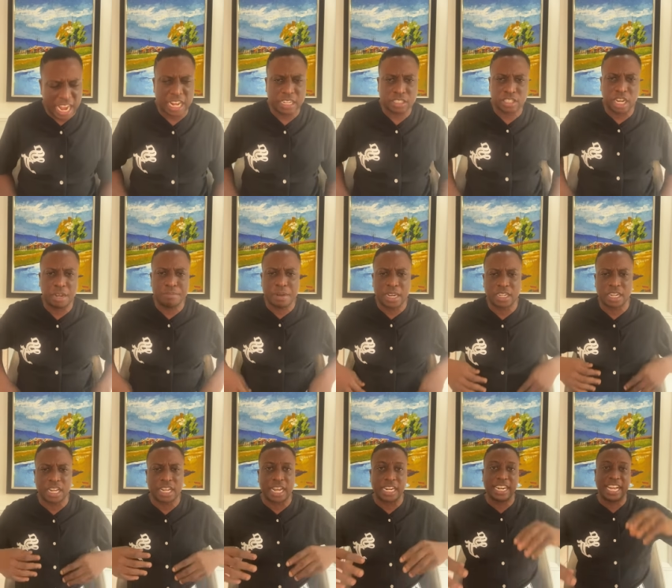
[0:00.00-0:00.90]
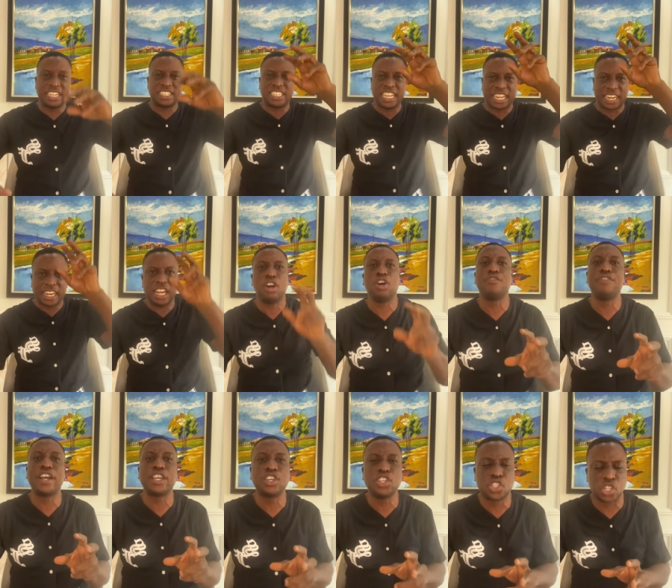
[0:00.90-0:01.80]
ah, can I declare
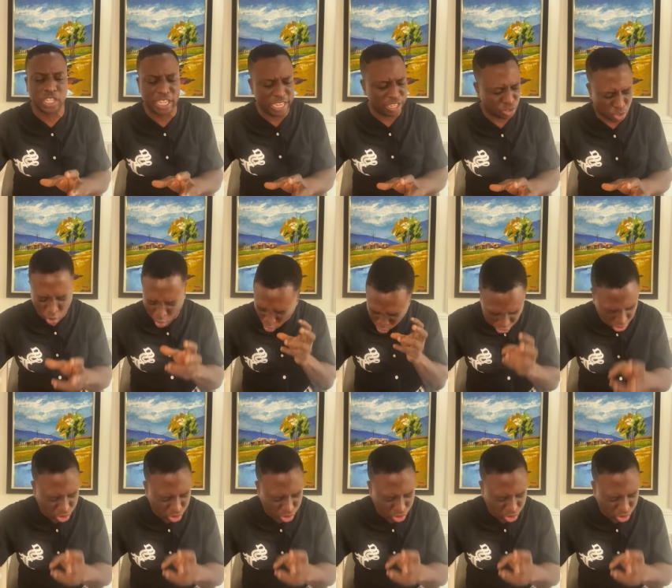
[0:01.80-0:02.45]
over you today?